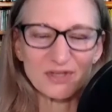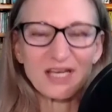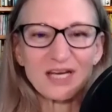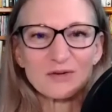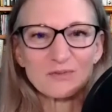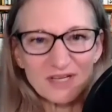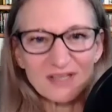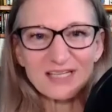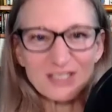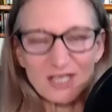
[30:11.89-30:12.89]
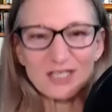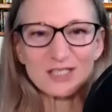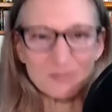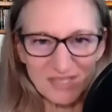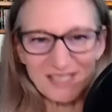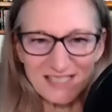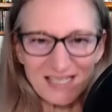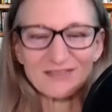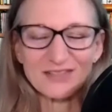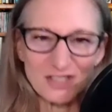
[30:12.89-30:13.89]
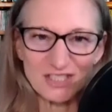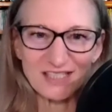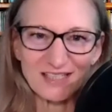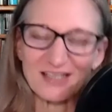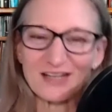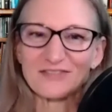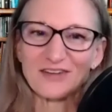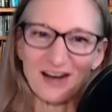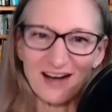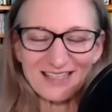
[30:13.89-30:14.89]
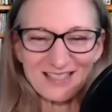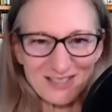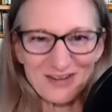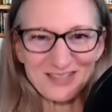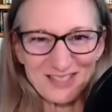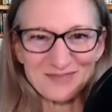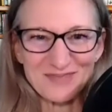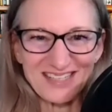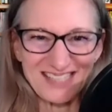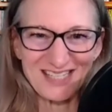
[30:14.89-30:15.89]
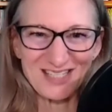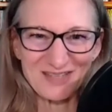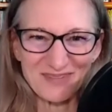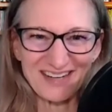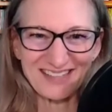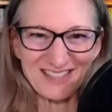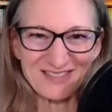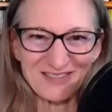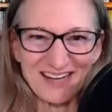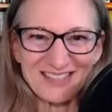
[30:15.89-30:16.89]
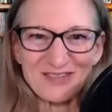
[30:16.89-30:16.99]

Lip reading: Can it really just be, David G, that if I start this meditation practice, right?